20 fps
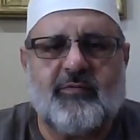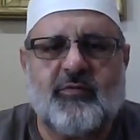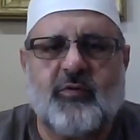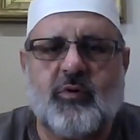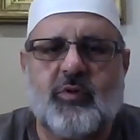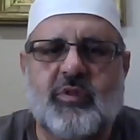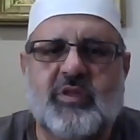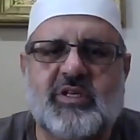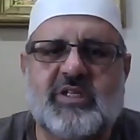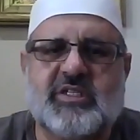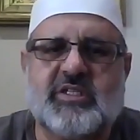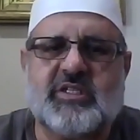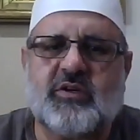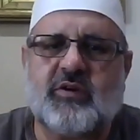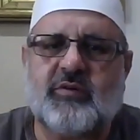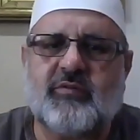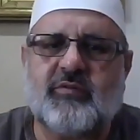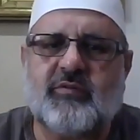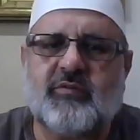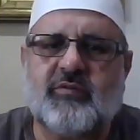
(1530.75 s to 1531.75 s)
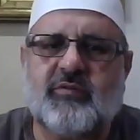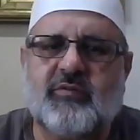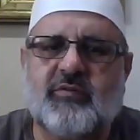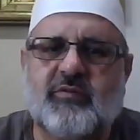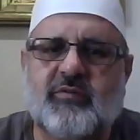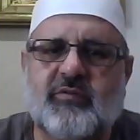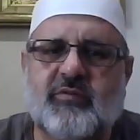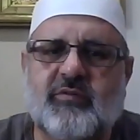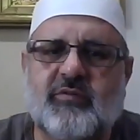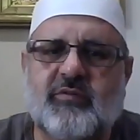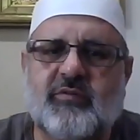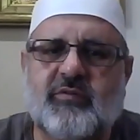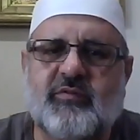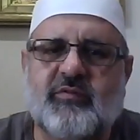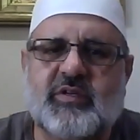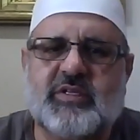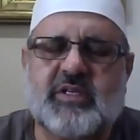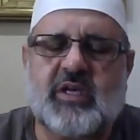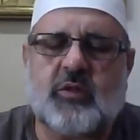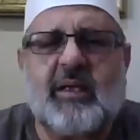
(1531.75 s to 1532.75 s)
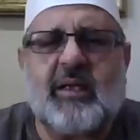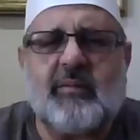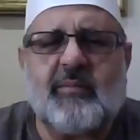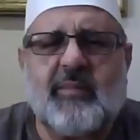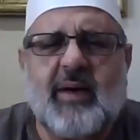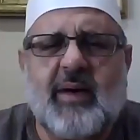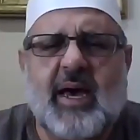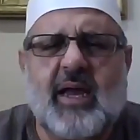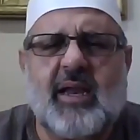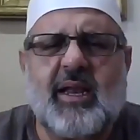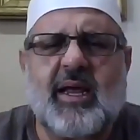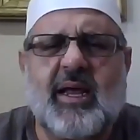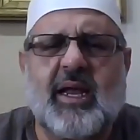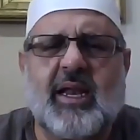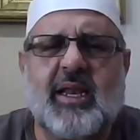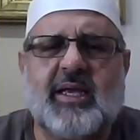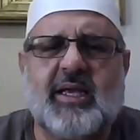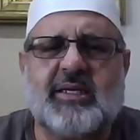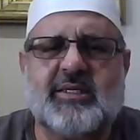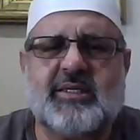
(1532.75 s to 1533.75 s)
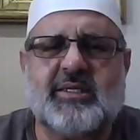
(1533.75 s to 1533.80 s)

to do what he did for the service and the work of Allah subhanahu wa ta'ala.